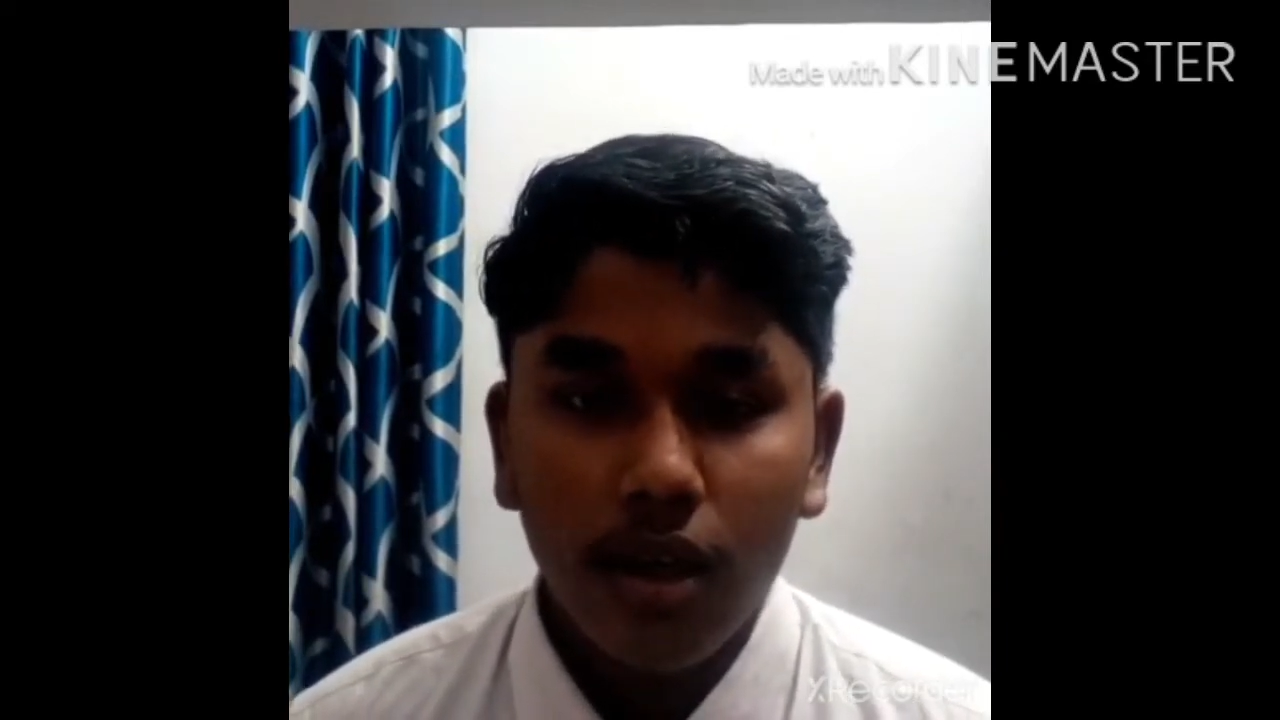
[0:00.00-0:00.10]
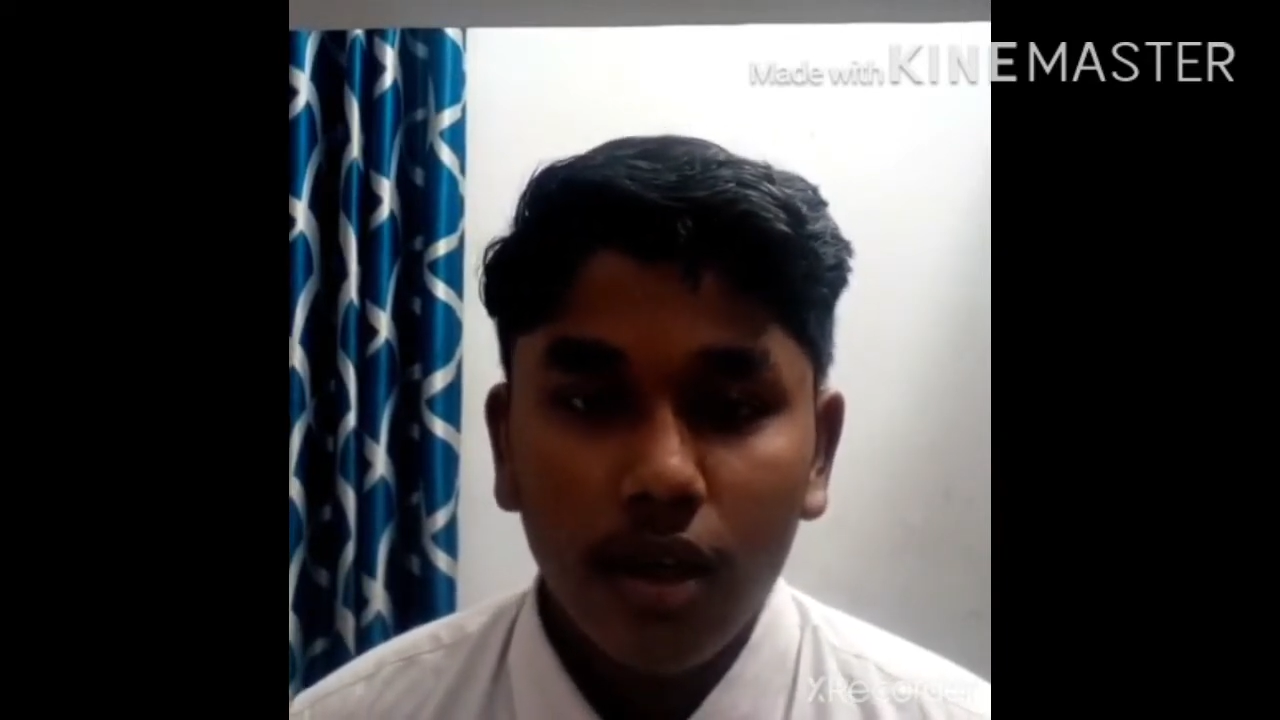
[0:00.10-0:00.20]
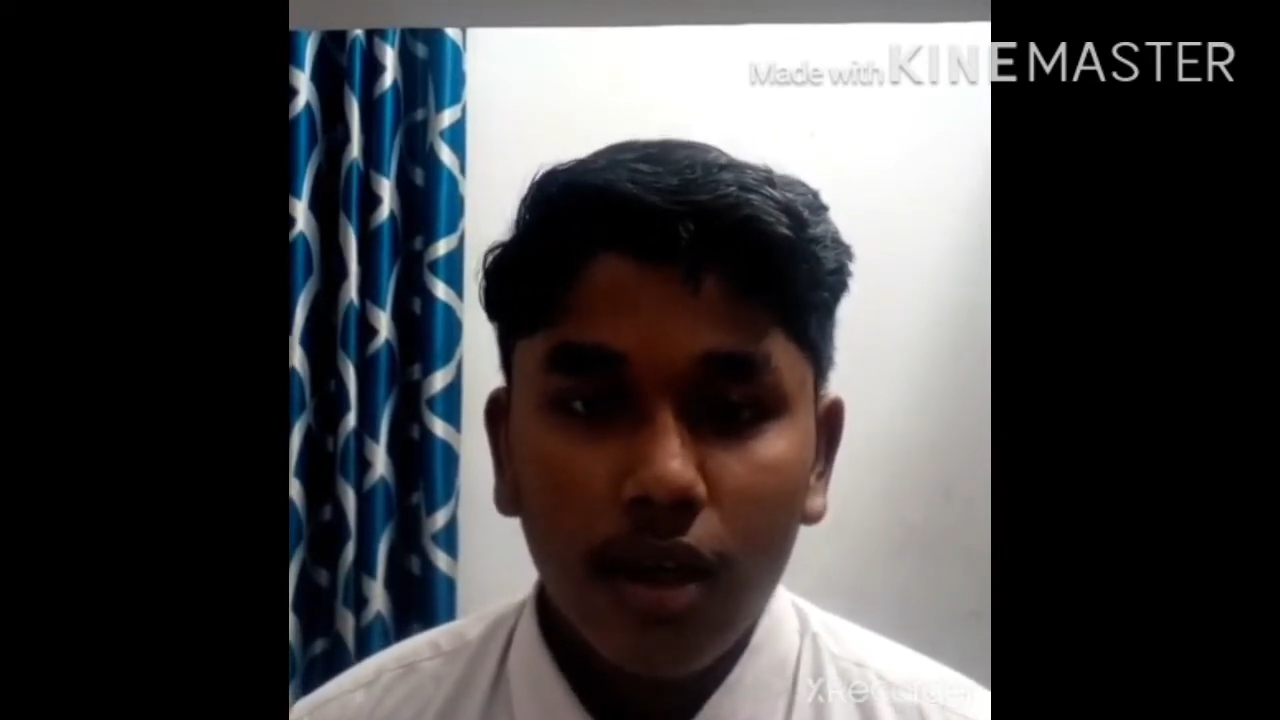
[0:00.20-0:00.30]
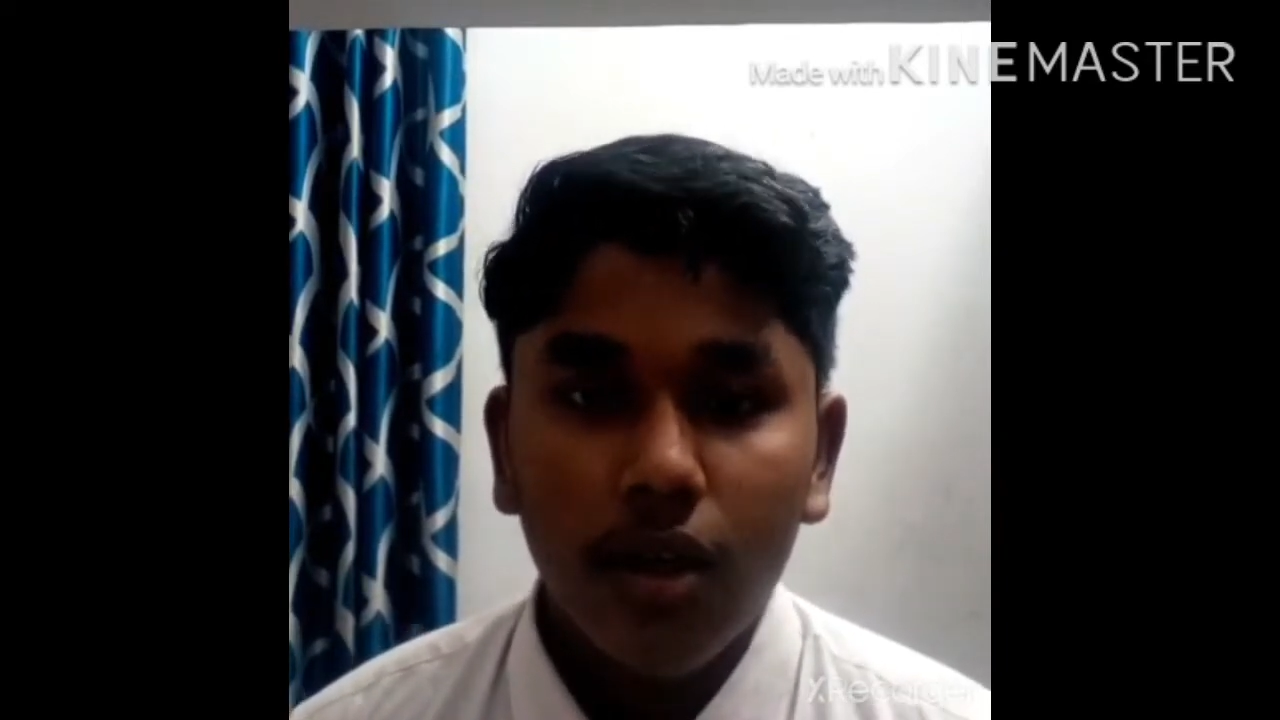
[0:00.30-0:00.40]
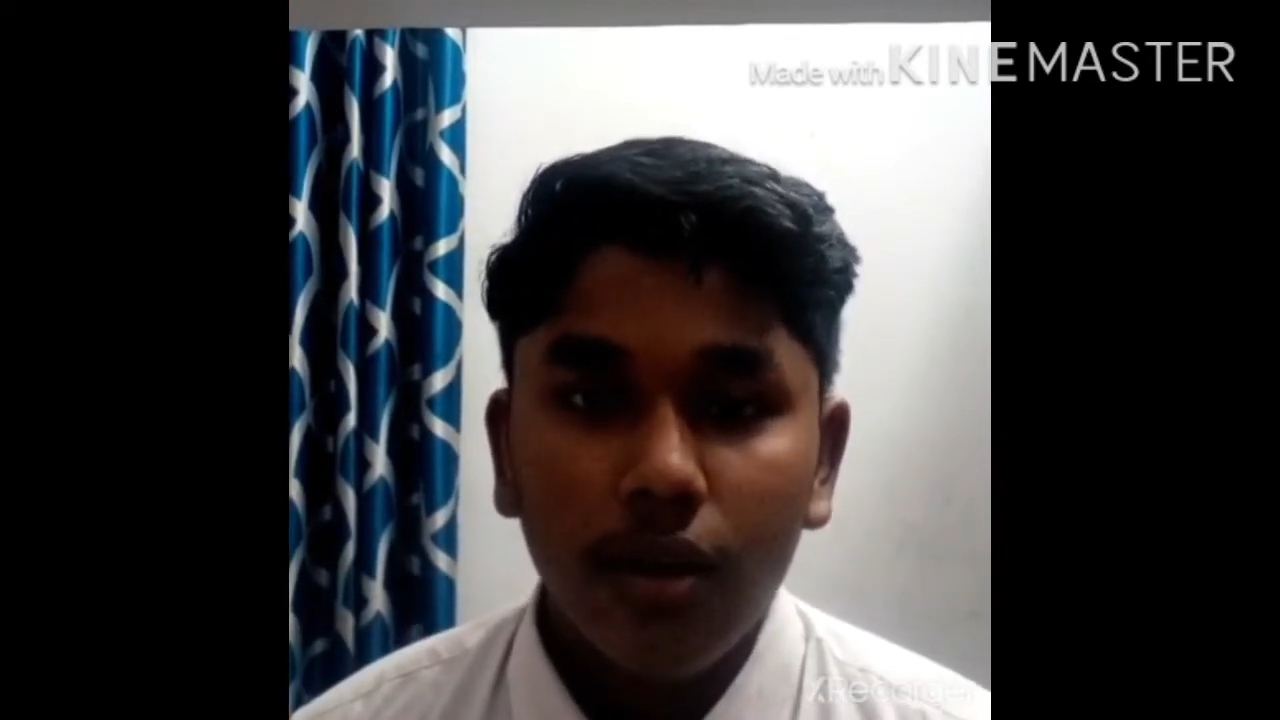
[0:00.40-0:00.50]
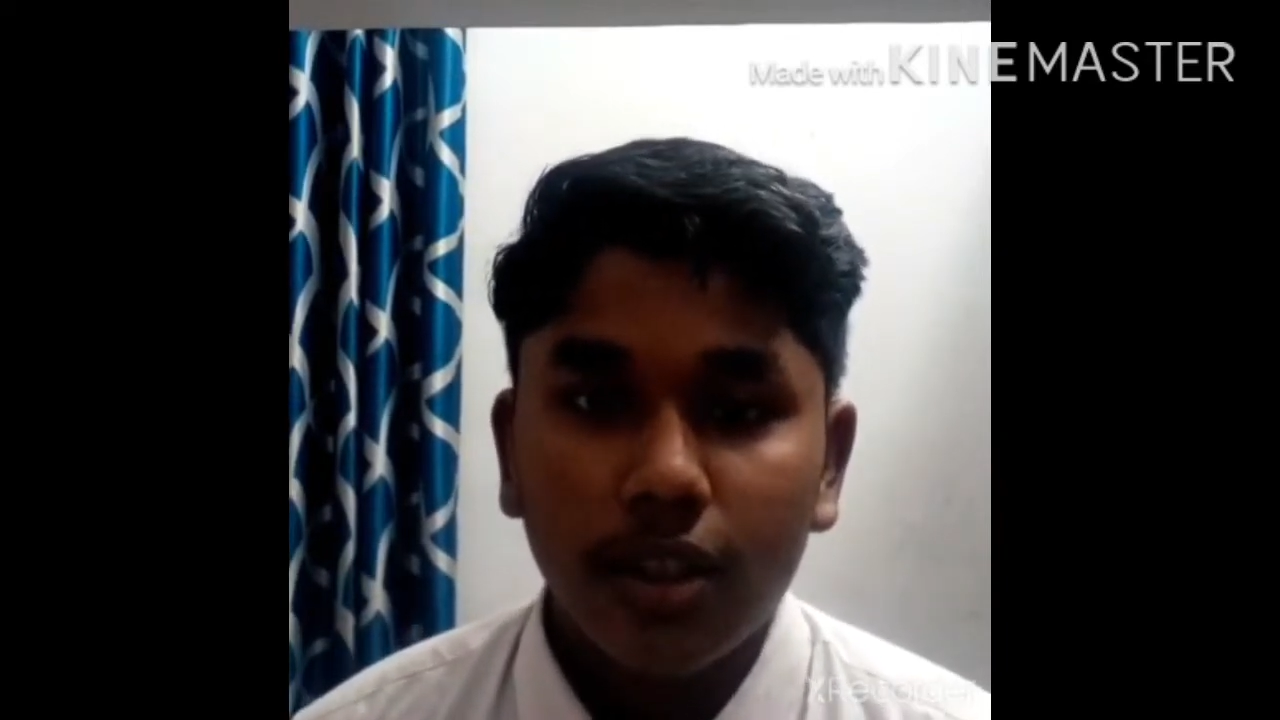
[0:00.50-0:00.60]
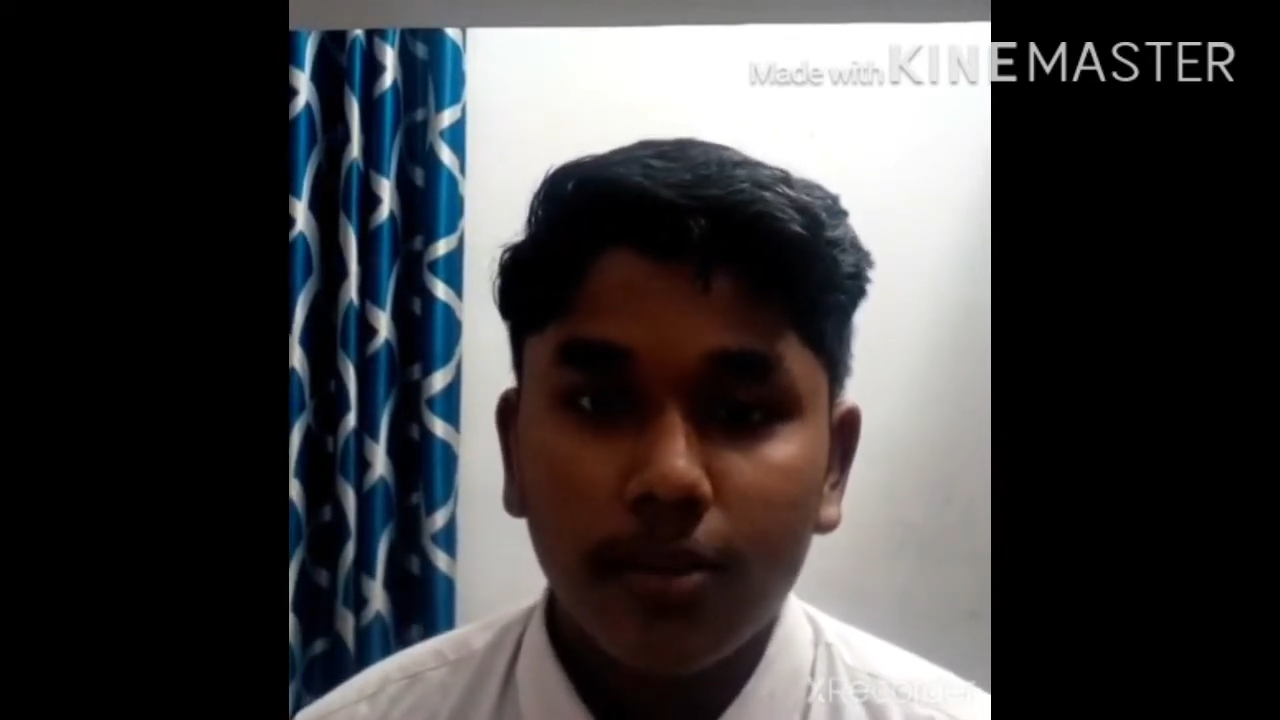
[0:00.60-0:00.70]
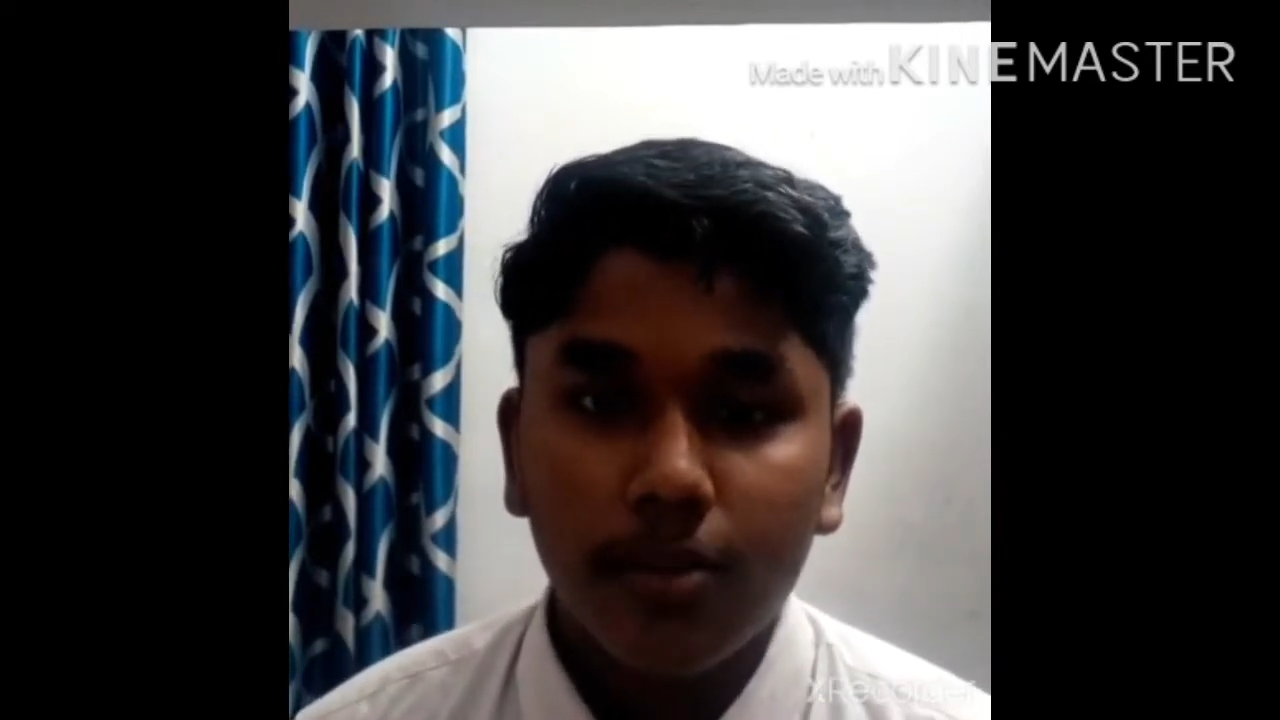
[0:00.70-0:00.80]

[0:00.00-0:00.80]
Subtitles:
Here is a